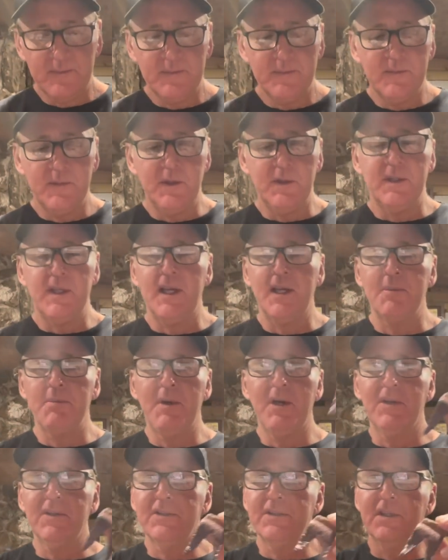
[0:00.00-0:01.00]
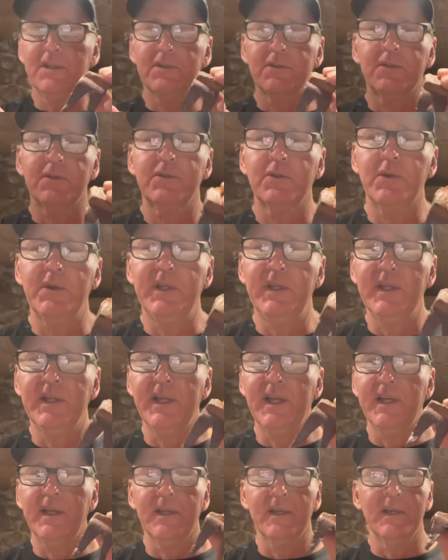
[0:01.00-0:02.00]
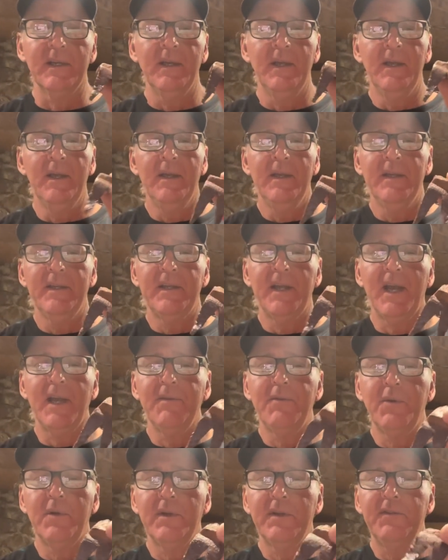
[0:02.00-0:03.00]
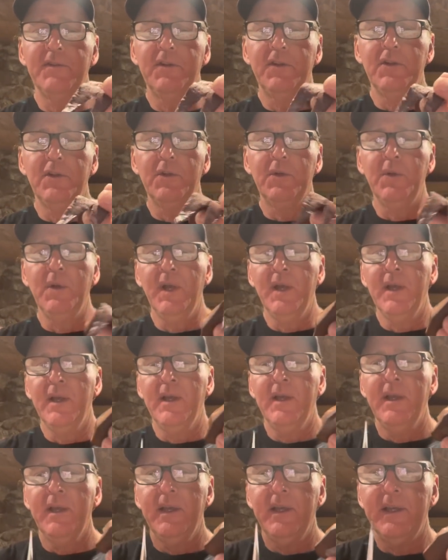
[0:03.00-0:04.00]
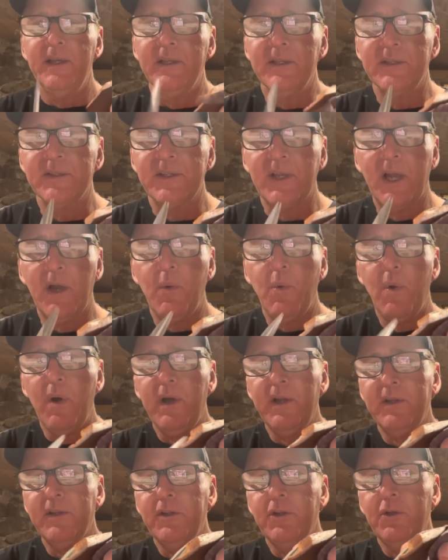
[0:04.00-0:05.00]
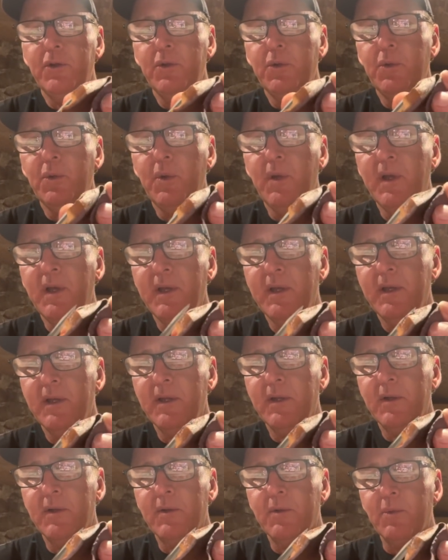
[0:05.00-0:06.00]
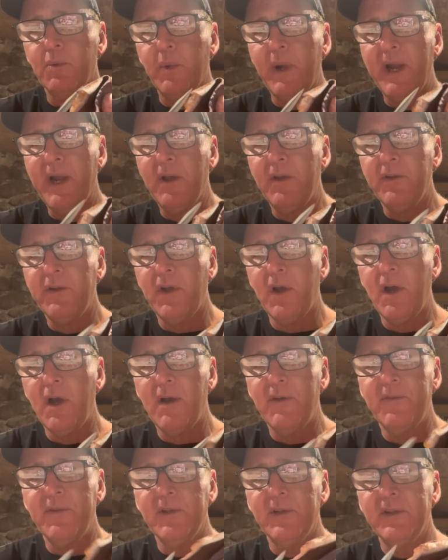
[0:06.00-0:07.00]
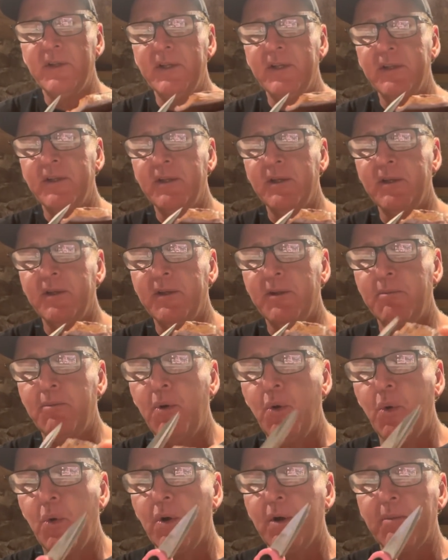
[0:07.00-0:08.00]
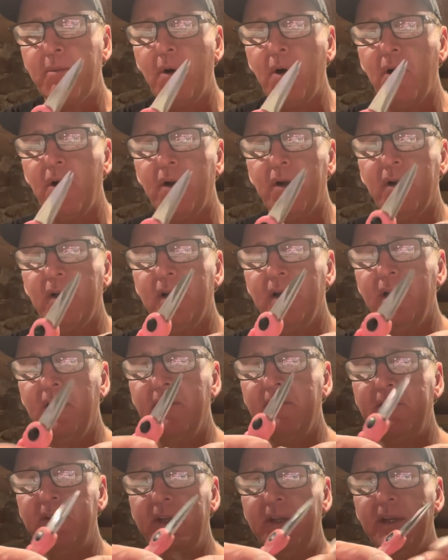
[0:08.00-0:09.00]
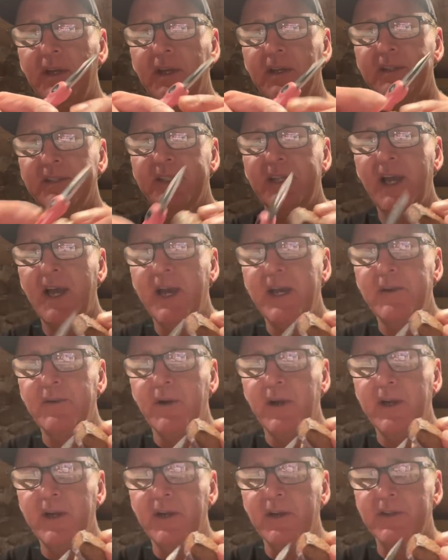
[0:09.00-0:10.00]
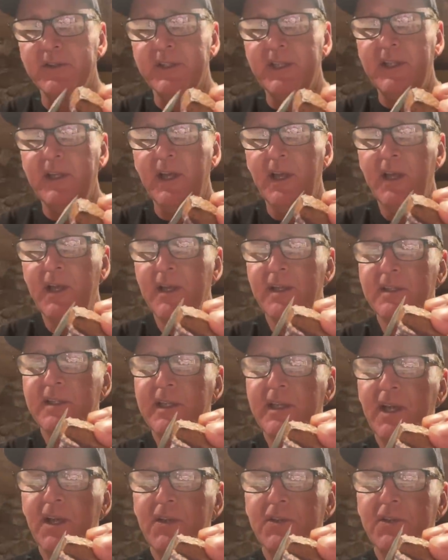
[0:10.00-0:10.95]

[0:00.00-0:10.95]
you can take a pair of scissors or you can take a knife, whatever you do, is I want to round off the pork part of the side right here. See how